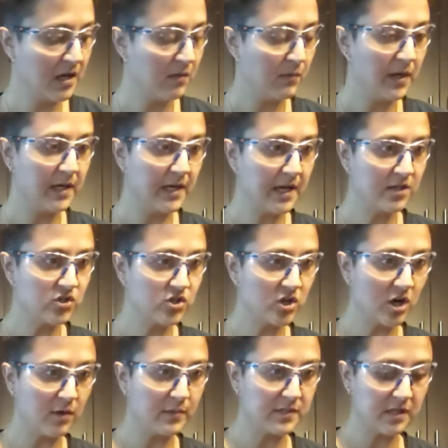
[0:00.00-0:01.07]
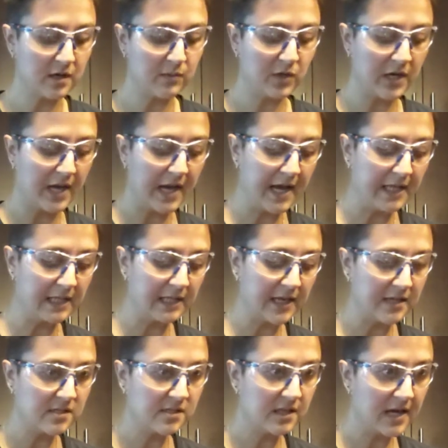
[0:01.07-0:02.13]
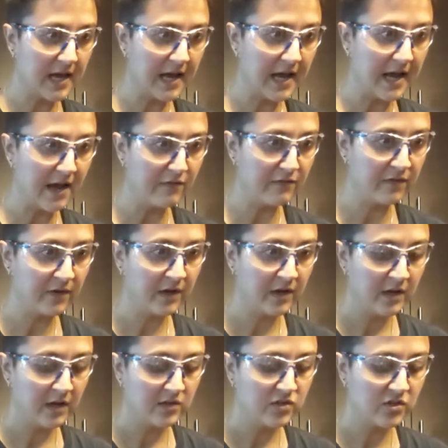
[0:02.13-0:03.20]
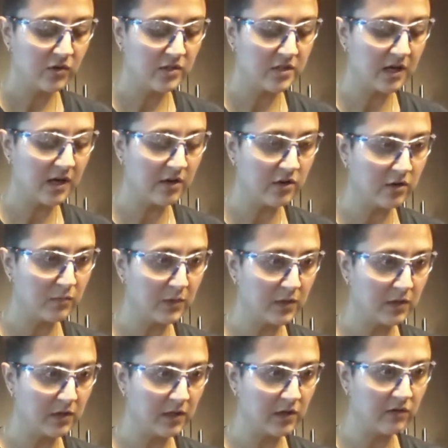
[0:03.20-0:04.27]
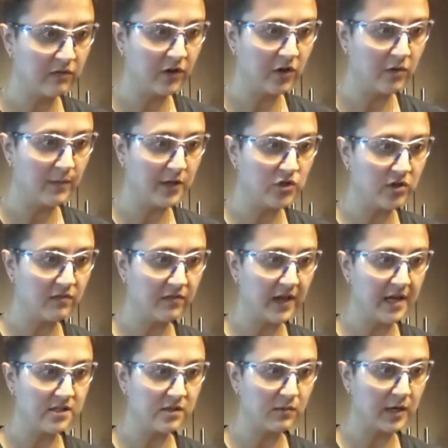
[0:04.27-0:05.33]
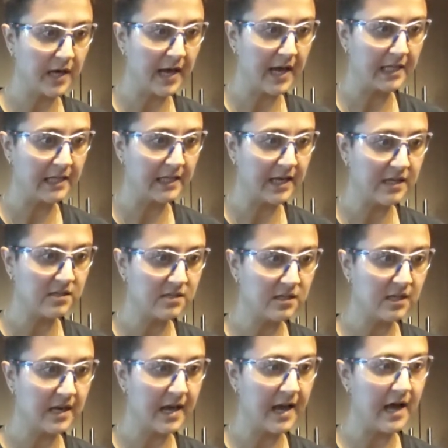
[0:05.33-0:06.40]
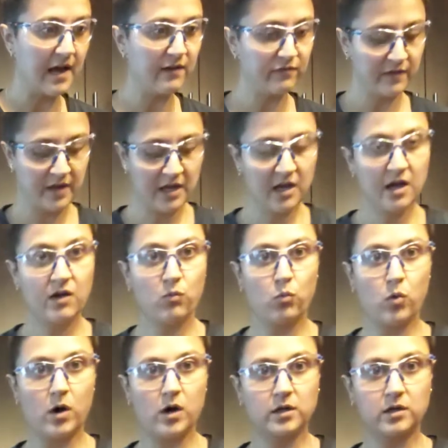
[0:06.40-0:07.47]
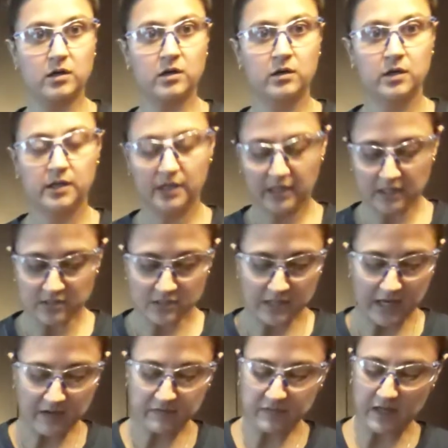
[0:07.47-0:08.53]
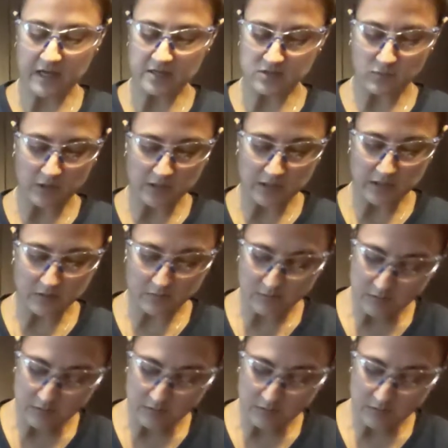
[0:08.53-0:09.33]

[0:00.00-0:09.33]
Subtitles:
My next job is that I'm going to add less than half, so it's a 100 milliliter volumetric flask. I'm going to add less than half water into that flask right now.